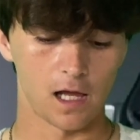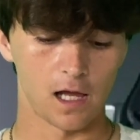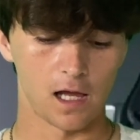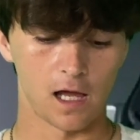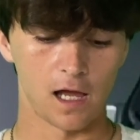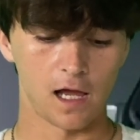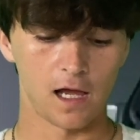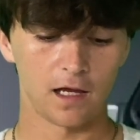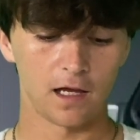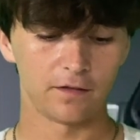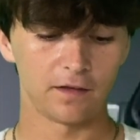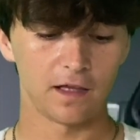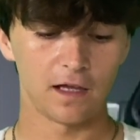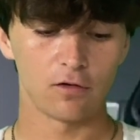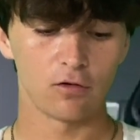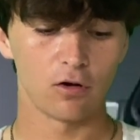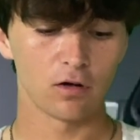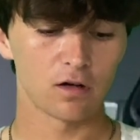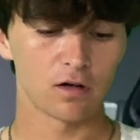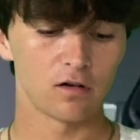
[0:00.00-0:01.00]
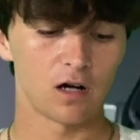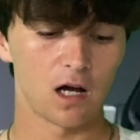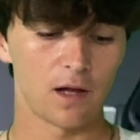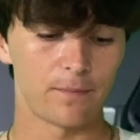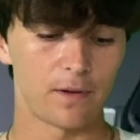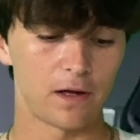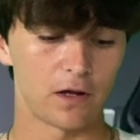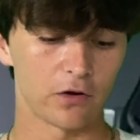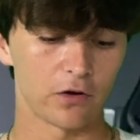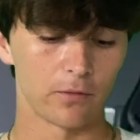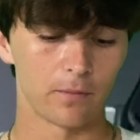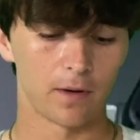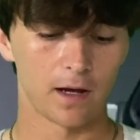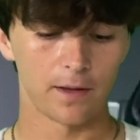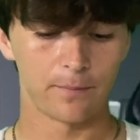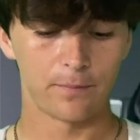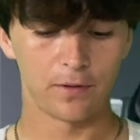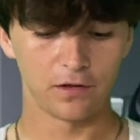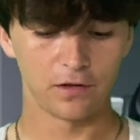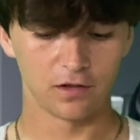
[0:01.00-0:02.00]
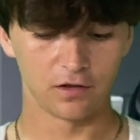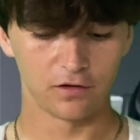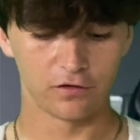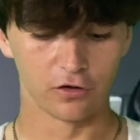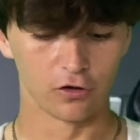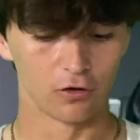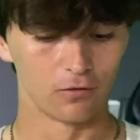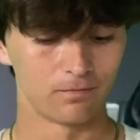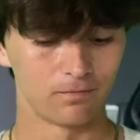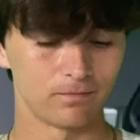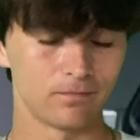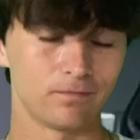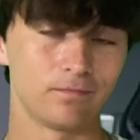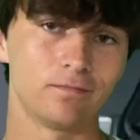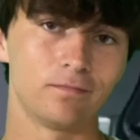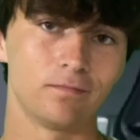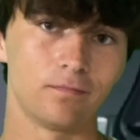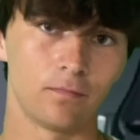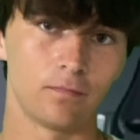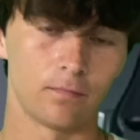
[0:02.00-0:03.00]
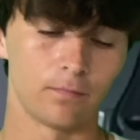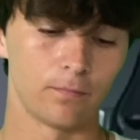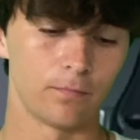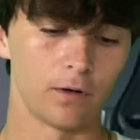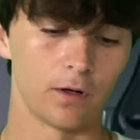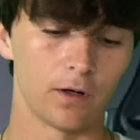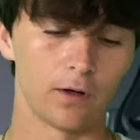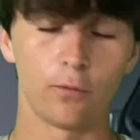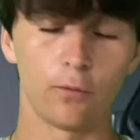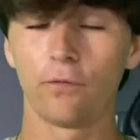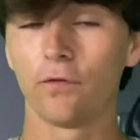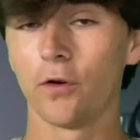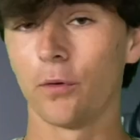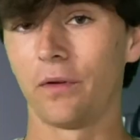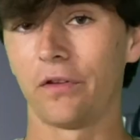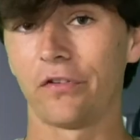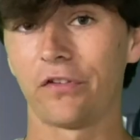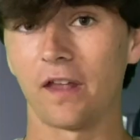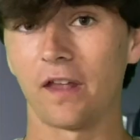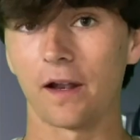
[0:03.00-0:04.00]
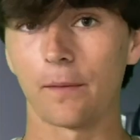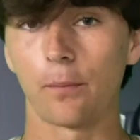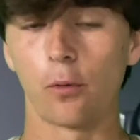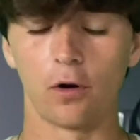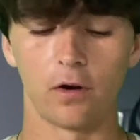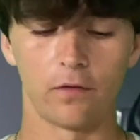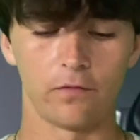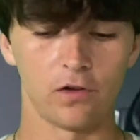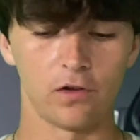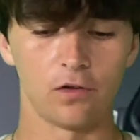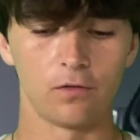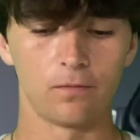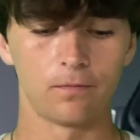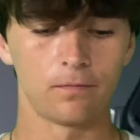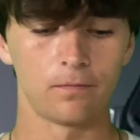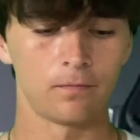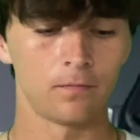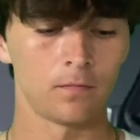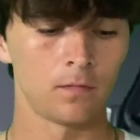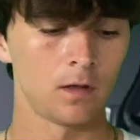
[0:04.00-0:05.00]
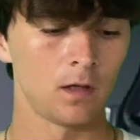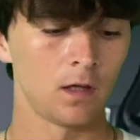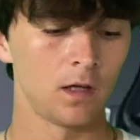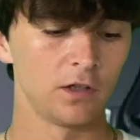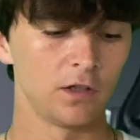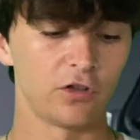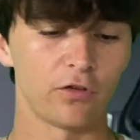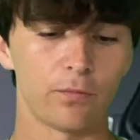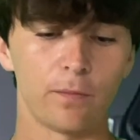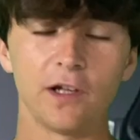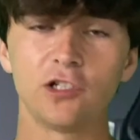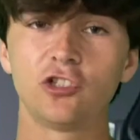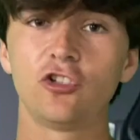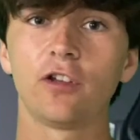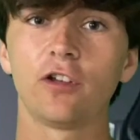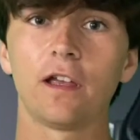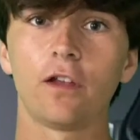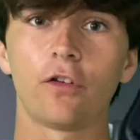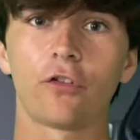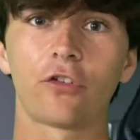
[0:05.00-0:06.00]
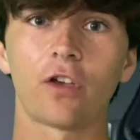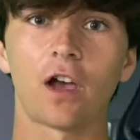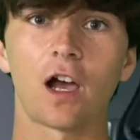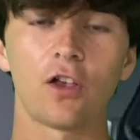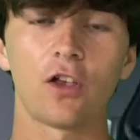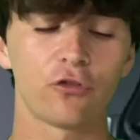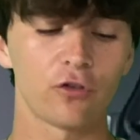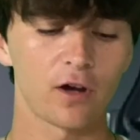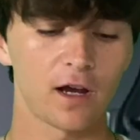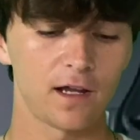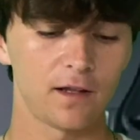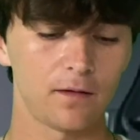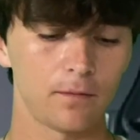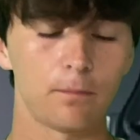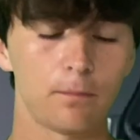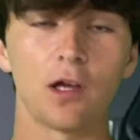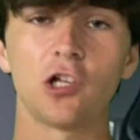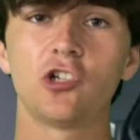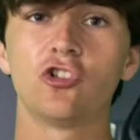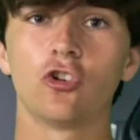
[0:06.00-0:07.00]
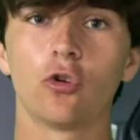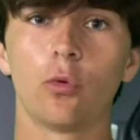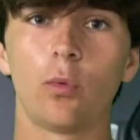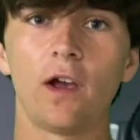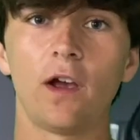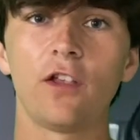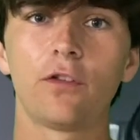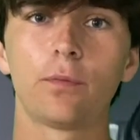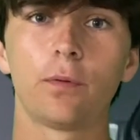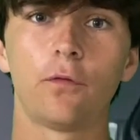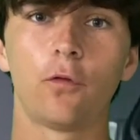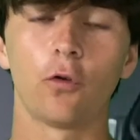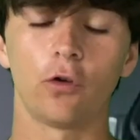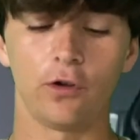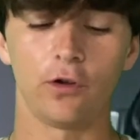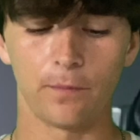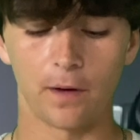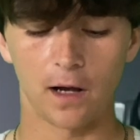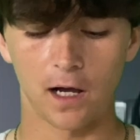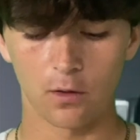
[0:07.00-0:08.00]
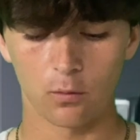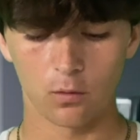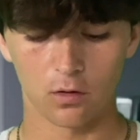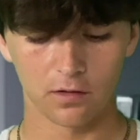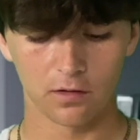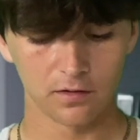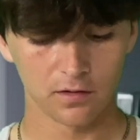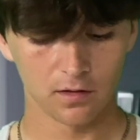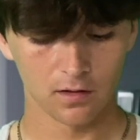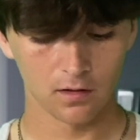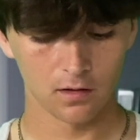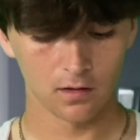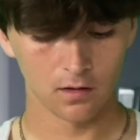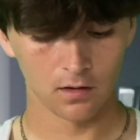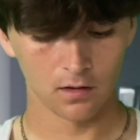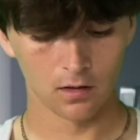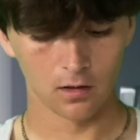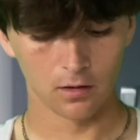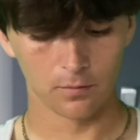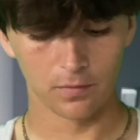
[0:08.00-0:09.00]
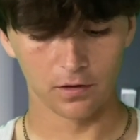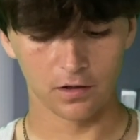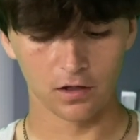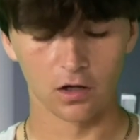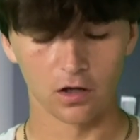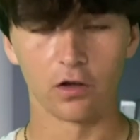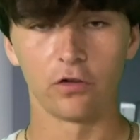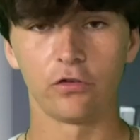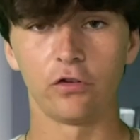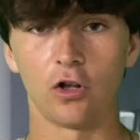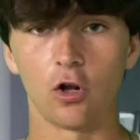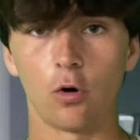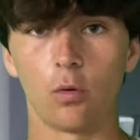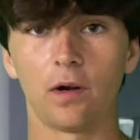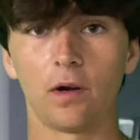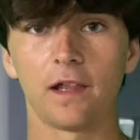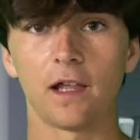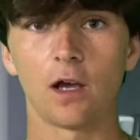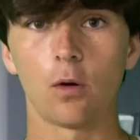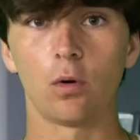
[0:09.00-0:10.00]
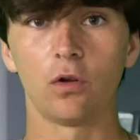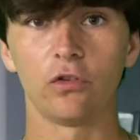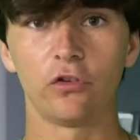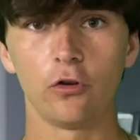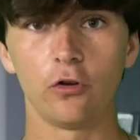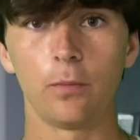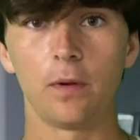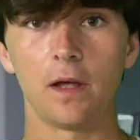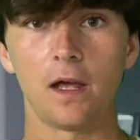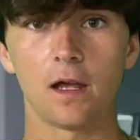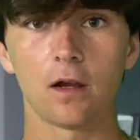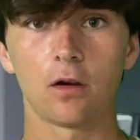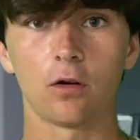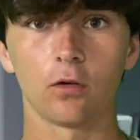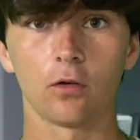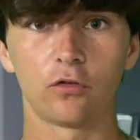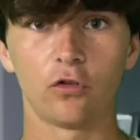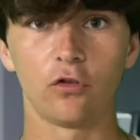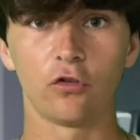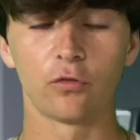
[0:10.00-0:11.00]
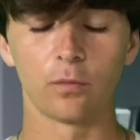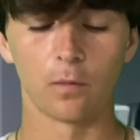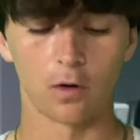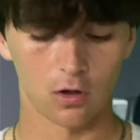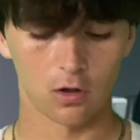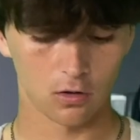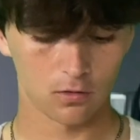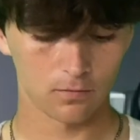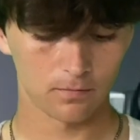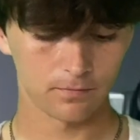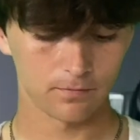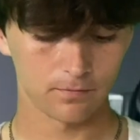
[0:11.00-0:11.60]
And they look a lot better in my opinion too, but from an aesthetic point of view. Just make sure you get your size right, measure your waist before you buy one, because you don't want to get one too big or too small.